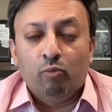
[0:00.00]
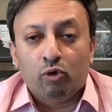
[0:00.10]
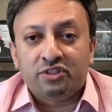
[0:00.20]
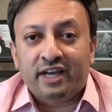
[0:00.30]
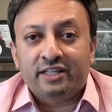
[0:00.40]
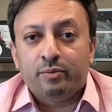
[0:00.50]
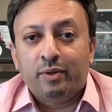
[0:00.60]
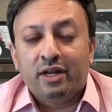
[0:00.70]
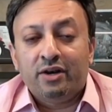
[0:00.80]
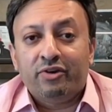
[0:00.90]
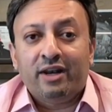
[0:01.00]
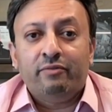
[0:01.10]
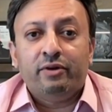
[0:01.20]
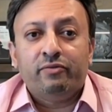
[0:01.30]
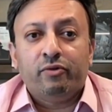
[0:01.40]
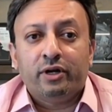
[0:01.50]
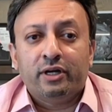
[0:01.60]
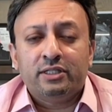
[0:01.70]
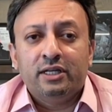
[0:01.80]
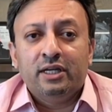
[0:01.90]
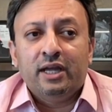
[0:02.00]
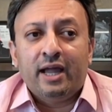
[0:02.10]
more sizable and relevant for us.